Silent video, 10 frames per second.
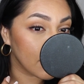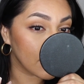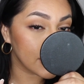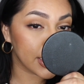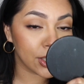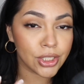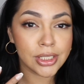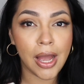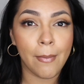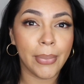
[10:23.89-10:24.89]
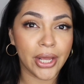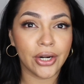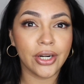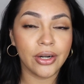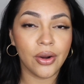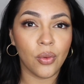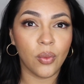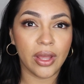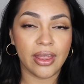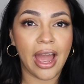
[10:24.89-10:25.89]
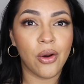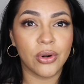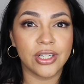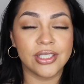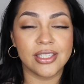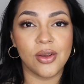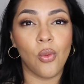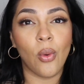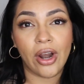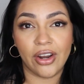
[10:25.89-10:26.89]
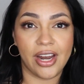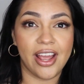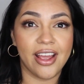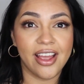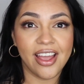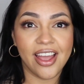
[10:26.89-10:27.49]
it looks like it just got better with hours wearing it.